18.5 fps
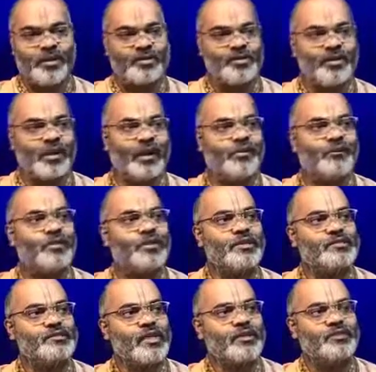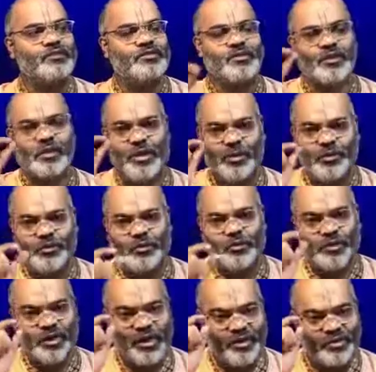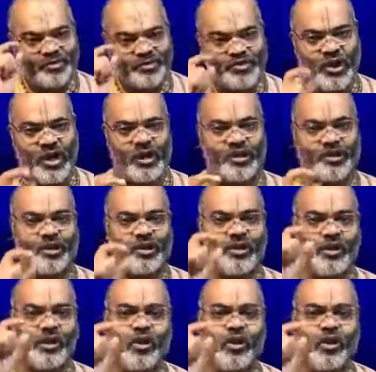then we just need to take shelter